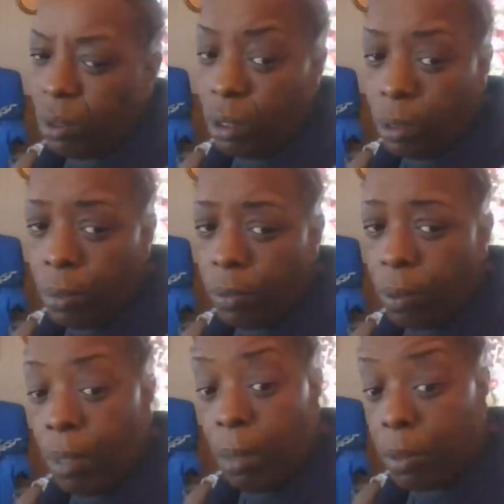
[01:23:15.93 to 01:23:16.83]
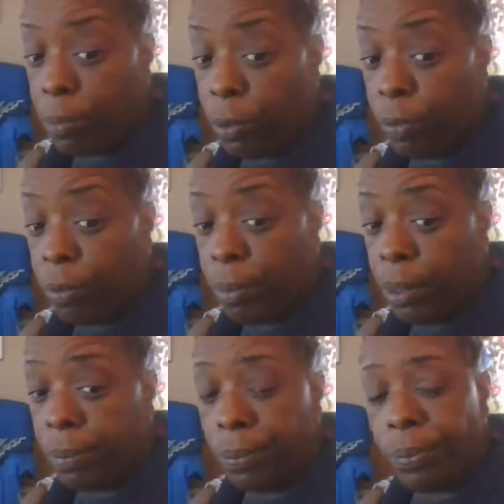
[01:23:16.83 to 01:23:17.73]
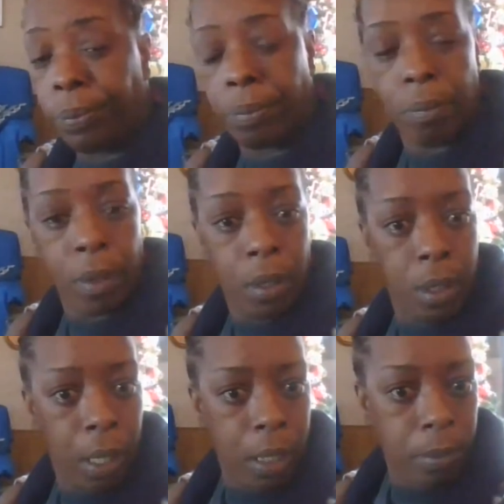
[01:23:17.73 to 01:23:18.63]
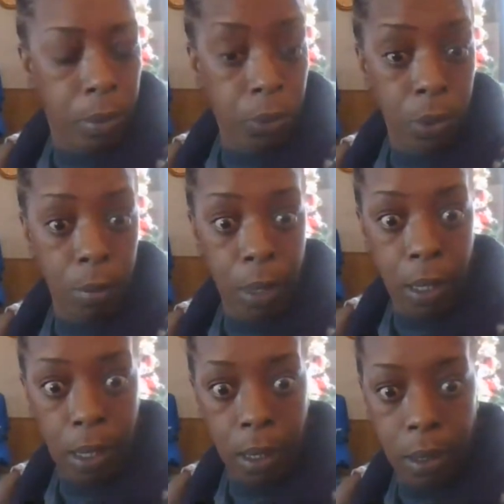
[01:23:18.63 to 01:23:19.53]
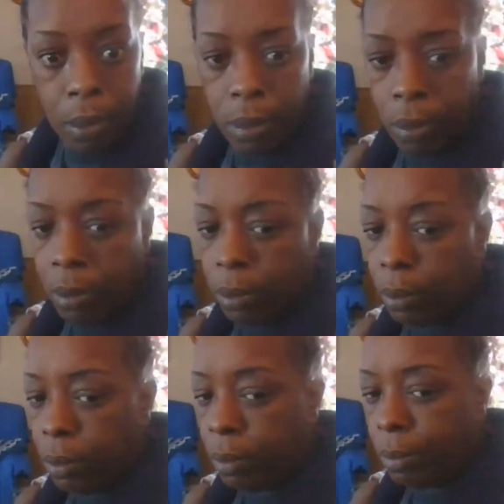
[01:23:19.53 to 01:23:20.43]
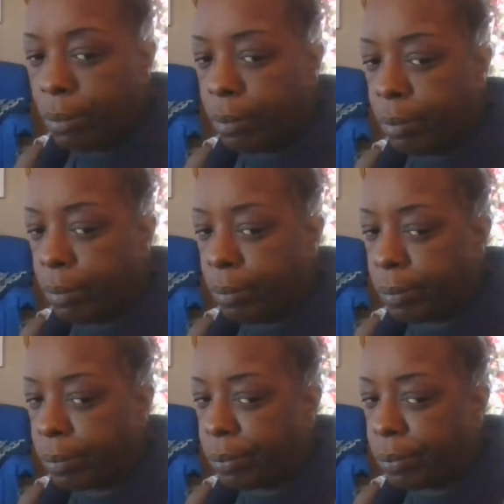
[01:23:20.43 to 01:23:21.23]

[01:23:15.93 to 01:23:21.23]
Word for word: he too much of a mama's boy for me. He asked me what's wrong with my eyes. Mm.